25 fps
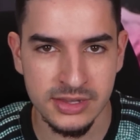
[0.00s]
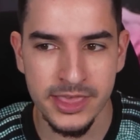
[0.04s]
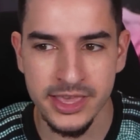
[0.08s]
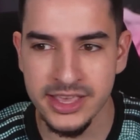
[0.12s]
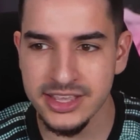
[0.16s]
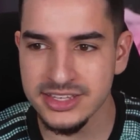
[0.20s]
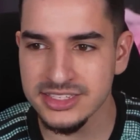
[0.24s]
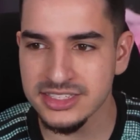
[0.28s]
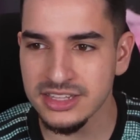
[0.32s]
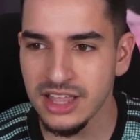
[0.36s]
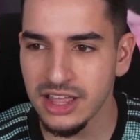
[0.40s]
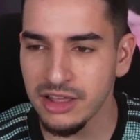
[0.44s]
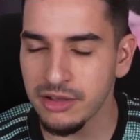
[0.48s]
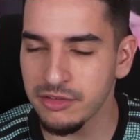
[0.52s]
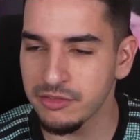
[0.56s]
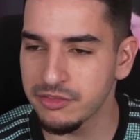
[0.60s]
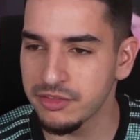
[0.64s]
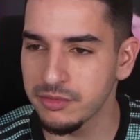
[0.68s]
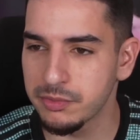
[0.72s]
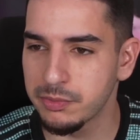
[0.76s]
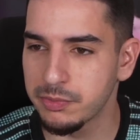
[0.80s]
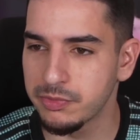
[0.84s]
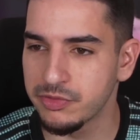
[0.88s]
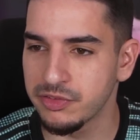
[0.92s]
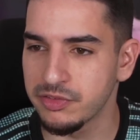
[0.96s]
He's not,
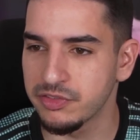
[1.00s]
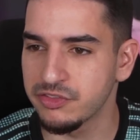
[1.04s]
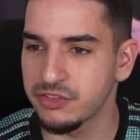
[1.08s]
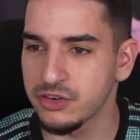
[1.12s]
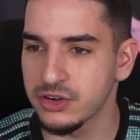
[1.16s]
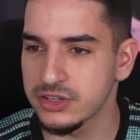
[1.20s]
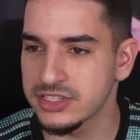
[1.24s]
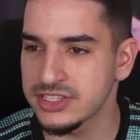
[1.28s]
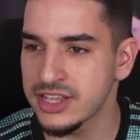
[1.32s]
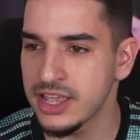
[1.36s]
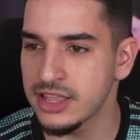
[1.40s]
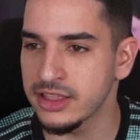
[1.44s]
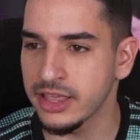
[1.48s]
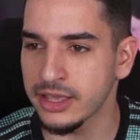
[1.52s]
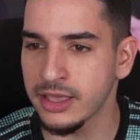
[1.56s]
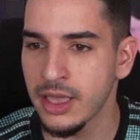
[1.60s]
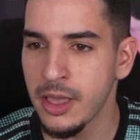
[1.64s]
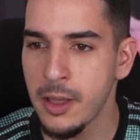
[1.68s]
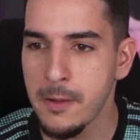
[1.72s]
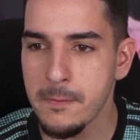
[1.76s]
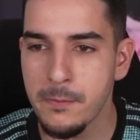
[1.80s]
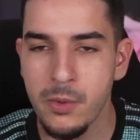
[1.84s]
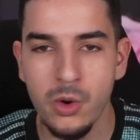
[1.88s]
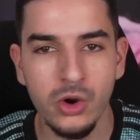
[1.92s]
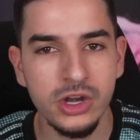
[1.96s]
for say, like
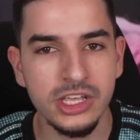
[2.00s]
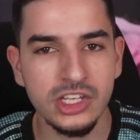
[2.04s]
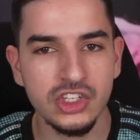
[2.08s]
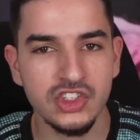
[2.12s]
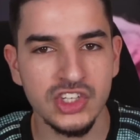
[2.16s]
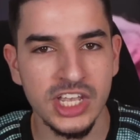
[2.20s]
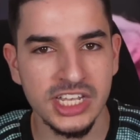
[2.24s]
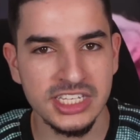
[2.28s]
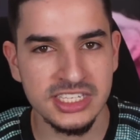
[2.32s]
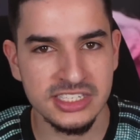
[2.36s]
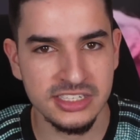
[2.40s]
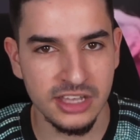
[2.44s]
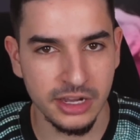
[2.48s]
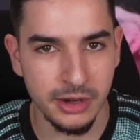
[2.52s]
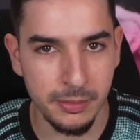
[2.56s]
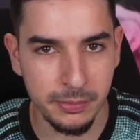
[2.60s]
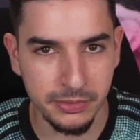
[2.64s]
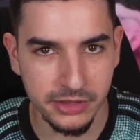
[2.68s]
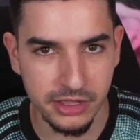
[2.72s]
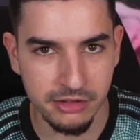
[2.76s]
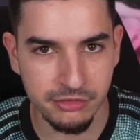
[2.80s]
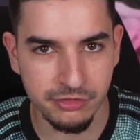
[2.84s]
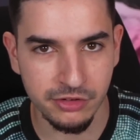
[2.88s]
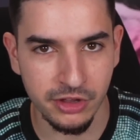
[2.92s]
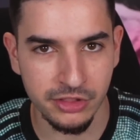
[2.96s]
putting chances on a
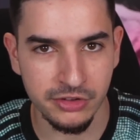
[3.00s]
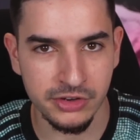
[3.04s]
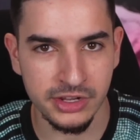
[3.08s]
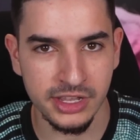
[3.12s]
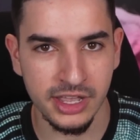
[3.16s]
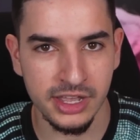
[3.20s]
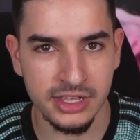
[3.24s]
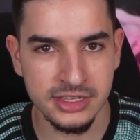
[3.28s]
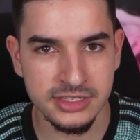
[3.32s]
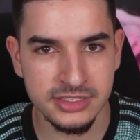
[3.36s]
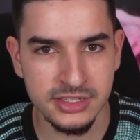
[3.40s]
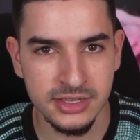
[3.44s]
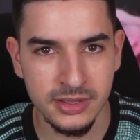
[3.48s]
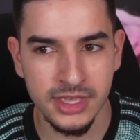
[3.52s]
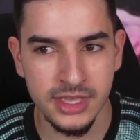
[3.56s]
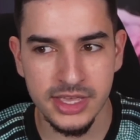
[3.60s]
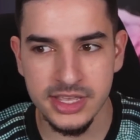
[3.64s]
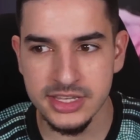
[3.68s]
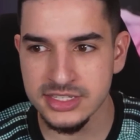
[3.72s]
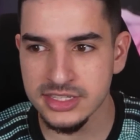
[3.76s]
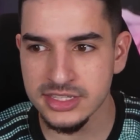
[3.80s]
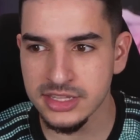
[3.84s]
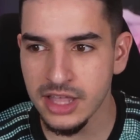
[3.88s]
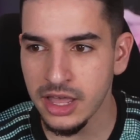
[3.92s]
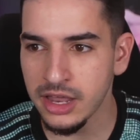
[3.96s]
play for other guys.
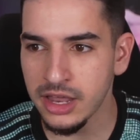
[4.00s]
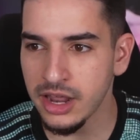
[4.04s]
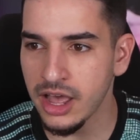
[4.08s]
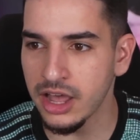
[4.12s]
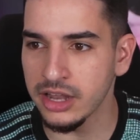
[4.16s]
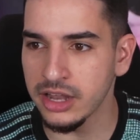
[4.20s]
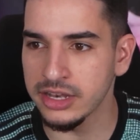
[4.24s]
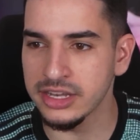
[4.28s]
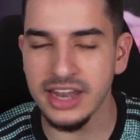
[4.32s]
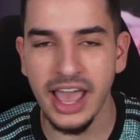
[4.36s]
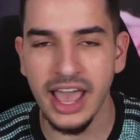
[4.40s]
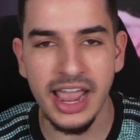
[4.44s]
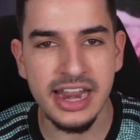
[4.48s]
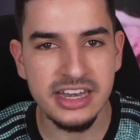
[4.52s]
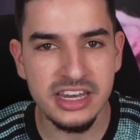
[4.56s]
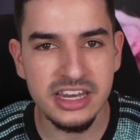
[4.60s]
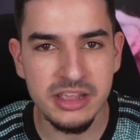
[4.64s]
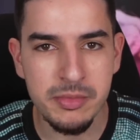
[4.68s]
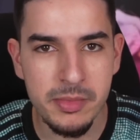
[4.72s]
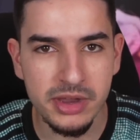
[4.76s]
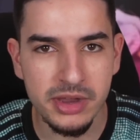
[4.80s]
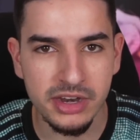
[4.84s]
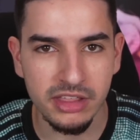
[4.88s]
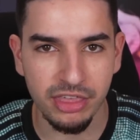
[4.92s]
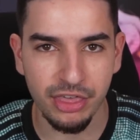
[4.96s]
He's not a
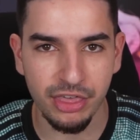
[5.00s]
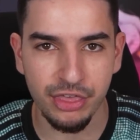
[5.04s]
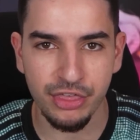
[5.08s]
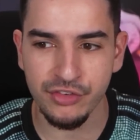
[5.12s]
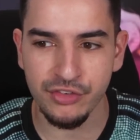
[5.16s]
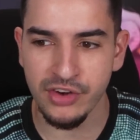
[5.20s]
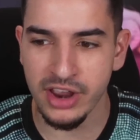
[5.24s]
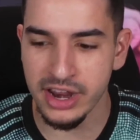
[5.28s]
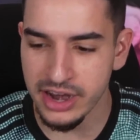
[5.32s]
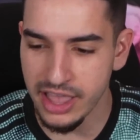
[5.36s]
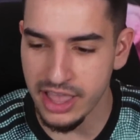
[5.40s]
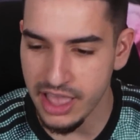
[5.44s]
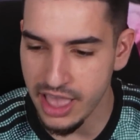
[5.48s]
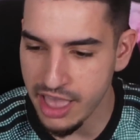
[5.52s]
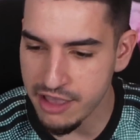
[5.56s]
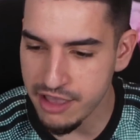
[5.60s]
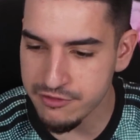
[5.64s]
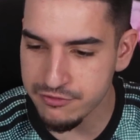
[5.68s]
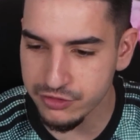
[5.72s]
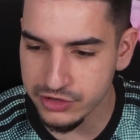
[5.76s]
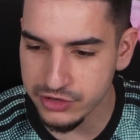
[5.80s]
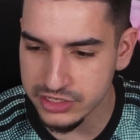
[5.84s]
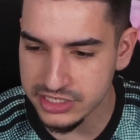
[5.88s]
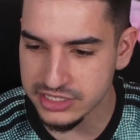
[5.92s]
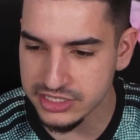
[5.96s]
90-minute threat
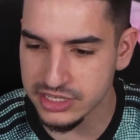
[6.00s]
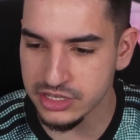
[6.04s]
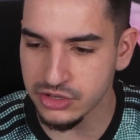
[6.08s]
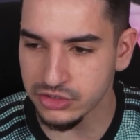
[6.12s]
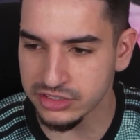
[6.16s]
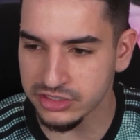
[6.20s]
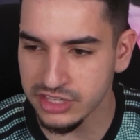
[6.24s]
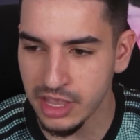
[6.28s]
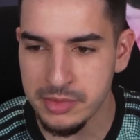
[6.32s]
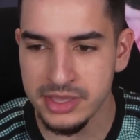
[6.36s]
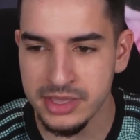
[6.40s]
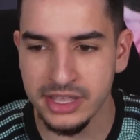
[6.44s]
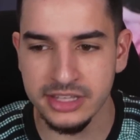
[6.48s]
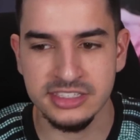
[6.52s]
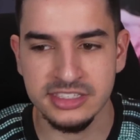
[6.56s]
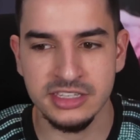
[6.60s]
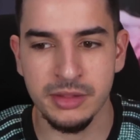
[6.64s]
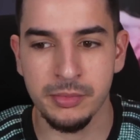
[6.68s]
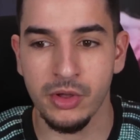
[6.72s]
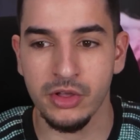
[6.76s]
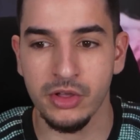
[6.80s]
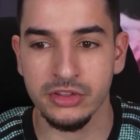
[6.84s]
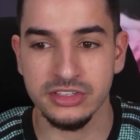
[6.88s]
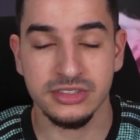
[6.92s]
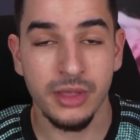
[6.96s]
every single time he gets the
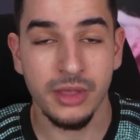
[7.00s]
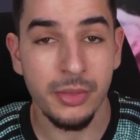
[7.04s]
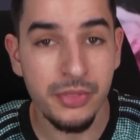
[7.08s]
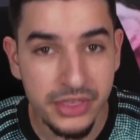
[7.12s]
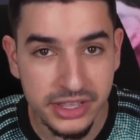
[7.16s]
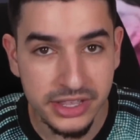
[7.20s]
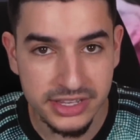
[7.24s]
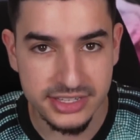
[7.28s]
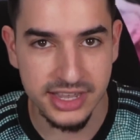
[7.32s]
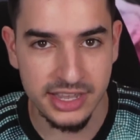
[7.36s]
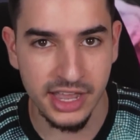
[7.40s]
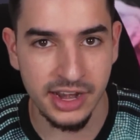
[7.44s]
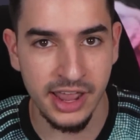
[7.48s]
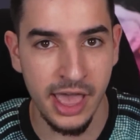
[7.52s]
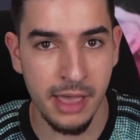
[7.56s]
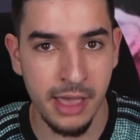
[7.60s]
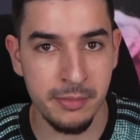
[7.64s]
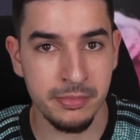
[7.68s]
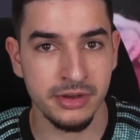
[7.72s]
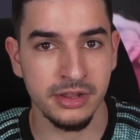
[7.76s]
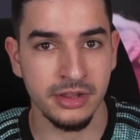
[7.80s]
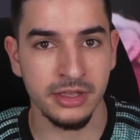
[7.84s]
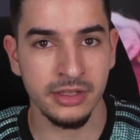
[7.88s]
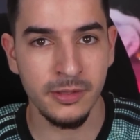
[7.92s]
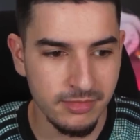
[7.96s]
ball. Something is kind of
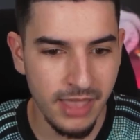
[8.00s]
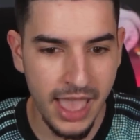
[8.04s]
happening.